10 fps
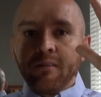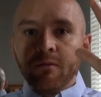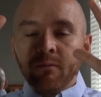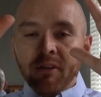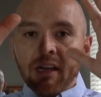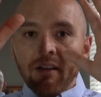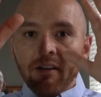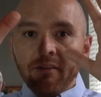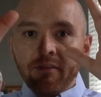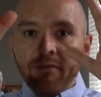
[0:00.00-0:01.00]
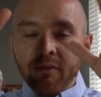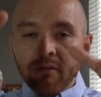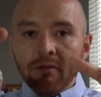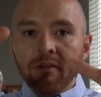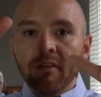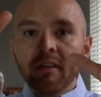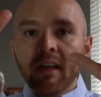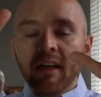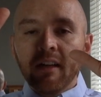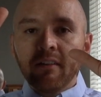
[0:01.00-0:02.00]
where you have food, you
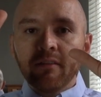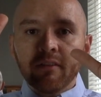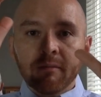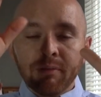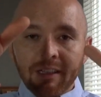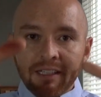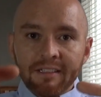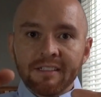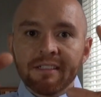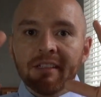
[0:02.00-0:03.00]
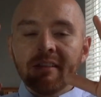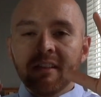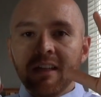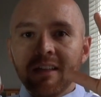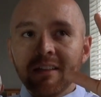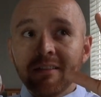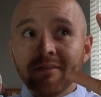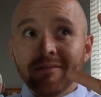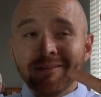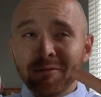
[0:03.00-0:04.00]
have the plates, you
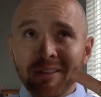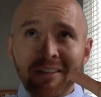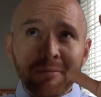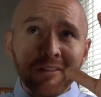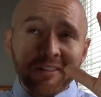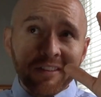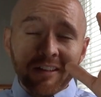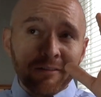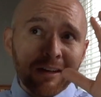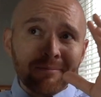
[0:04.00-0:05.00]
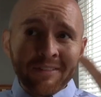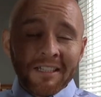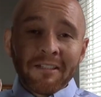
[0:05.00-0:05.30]
wouldn't have the milk there, right?